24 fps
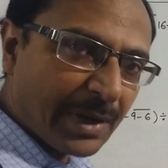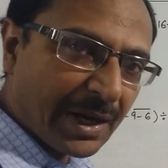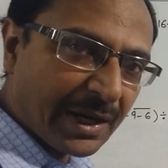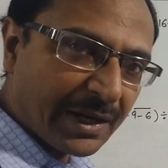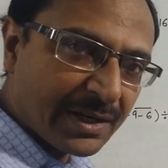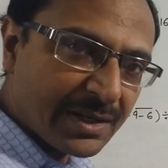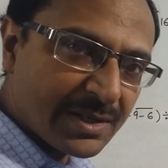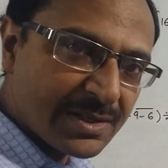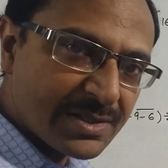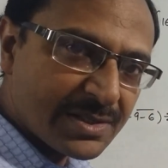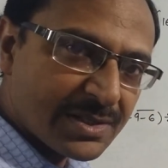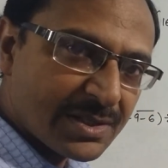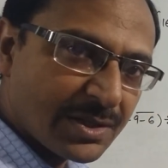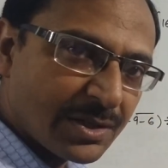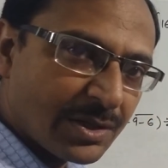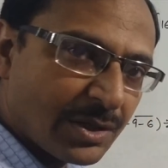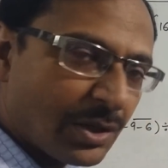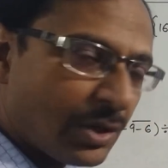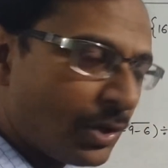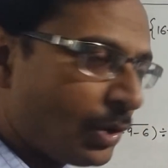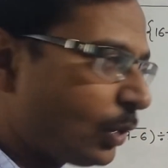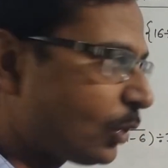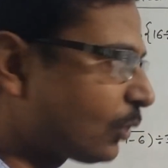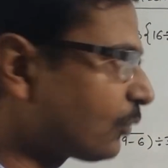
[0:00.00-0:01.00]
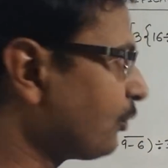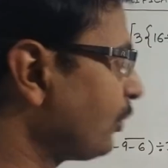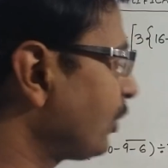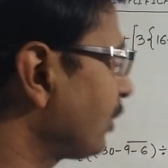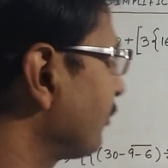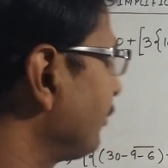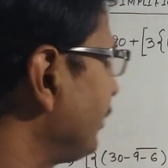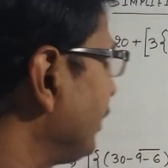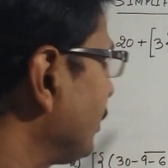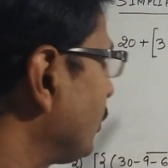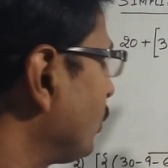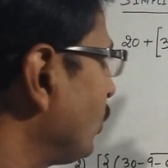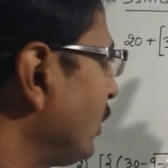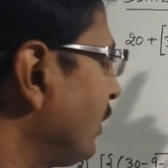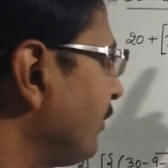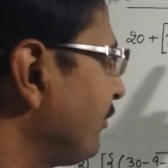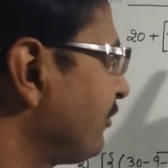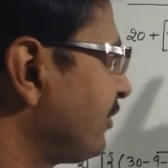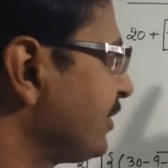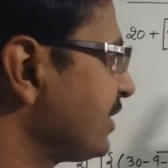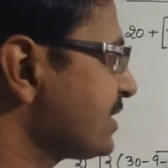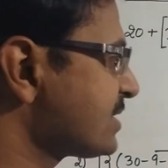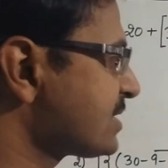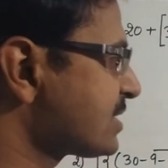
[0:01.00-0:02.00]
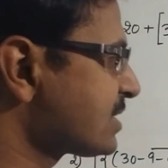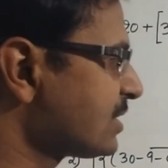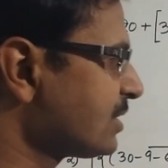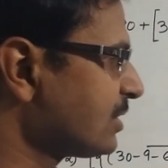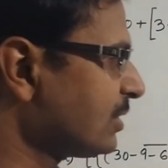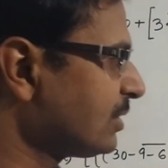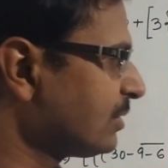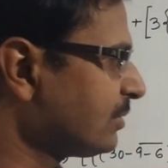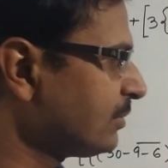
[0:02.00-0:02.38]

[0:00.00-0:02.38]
brackets, look for vinculum first.